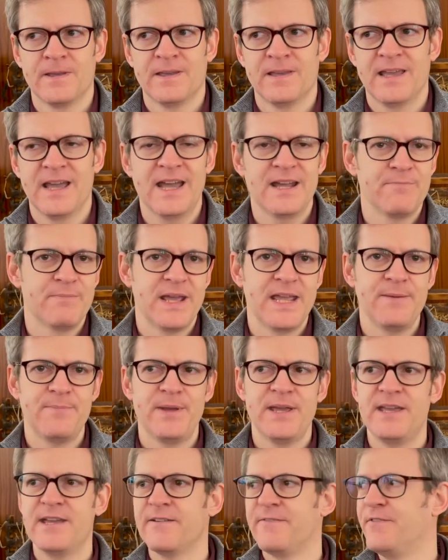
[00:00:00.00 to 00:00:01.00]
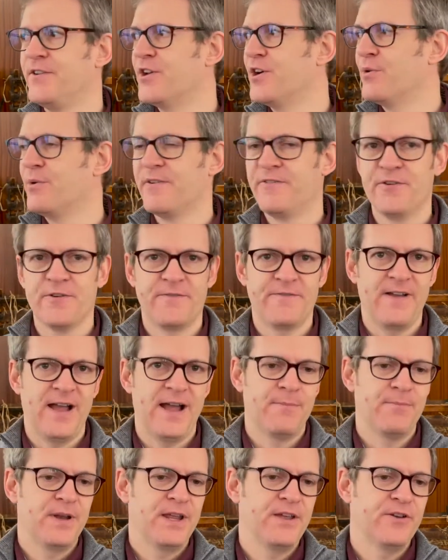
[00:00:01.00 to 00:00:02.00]
And maybe if you're with your
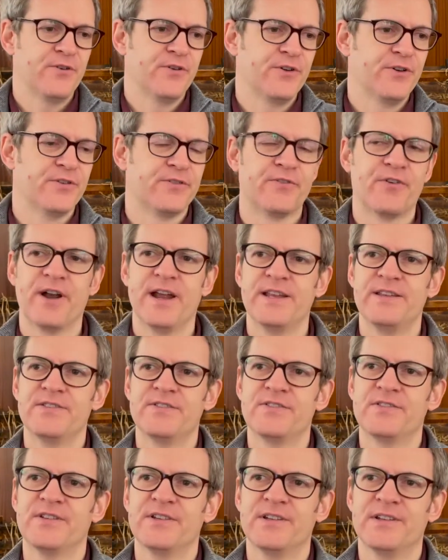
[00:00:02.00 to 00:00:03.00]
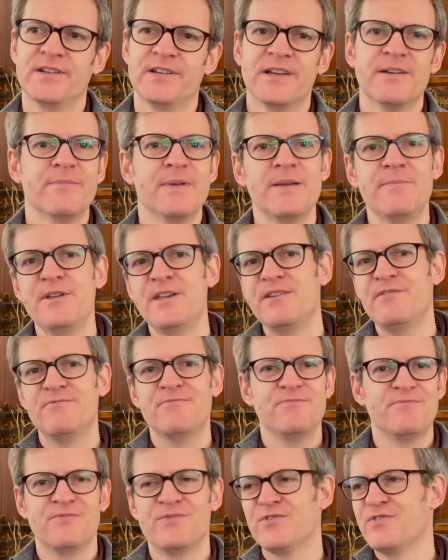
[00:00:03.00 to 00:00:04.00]
family or your friends, maybe
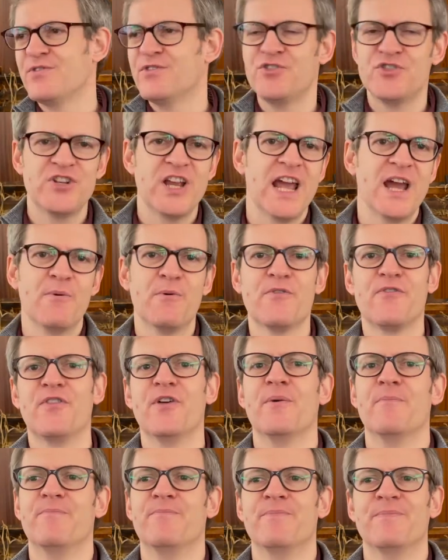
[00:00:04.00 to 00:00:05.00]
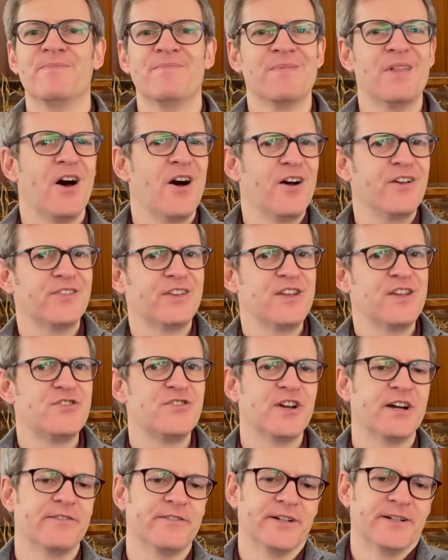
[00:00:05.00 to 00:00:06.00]
share with them, ask each
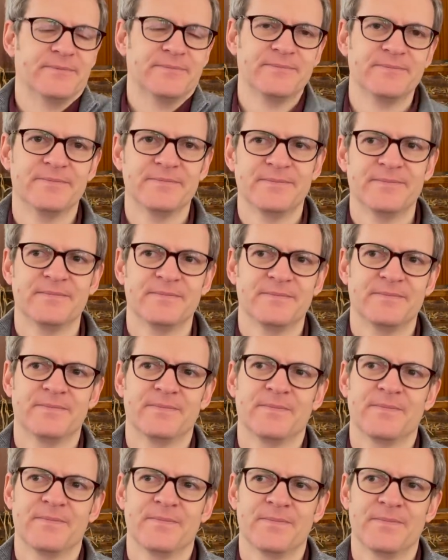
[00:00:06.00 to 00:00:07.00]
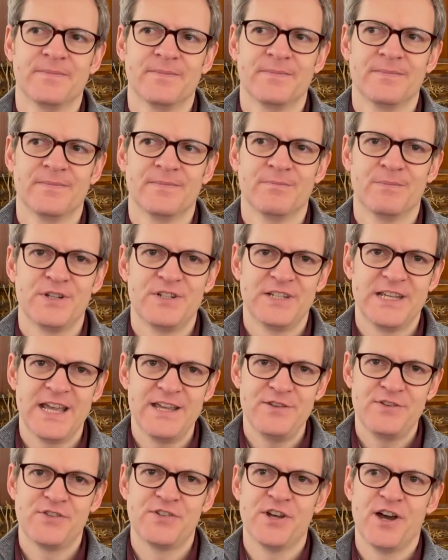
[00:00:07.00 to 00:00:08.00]
other. But to get you
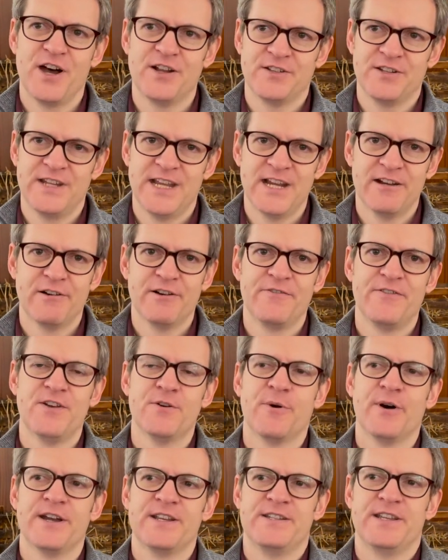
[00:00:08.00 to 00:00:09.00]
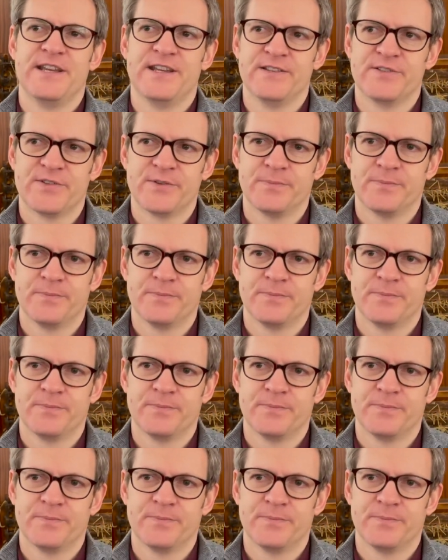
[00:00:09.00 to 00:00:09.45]
started, here are a few ideas.